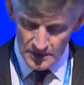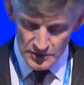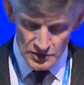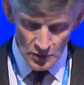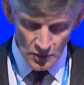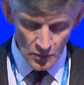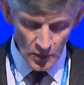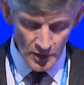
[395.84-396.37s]

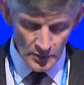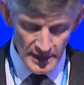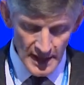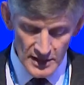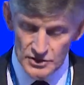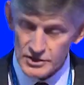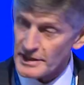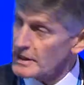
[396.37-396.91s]
So what do we
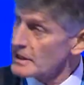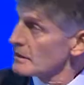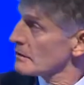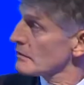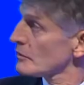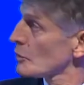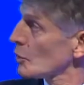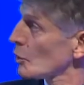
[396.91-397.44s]
actually
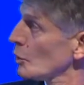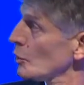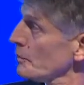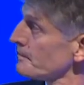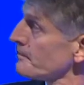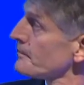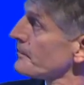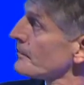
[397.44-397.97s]
do?
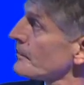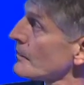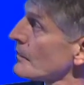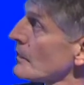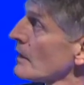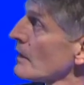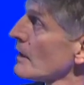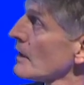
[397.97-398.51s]

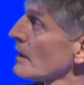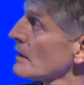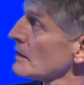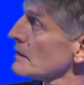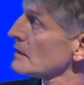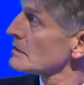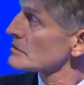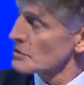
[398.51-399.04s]

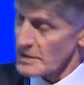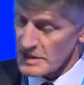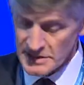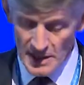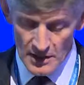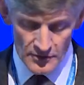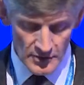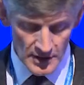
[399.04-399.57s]
So here's
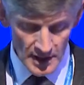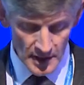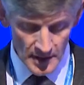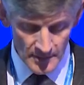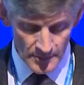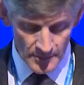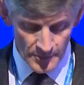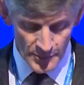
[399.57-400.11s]
our
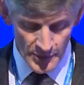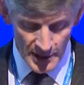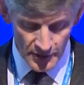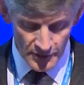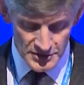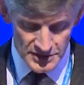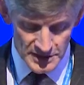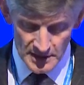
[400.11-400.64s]

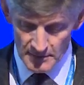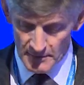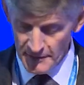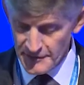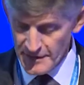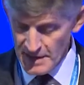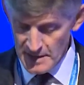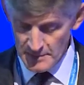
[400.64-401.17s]
priority
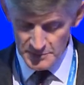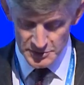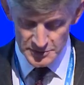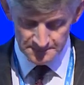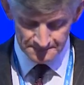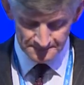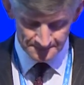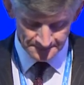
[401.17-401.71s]

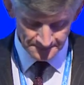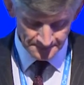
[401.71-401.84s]
themes.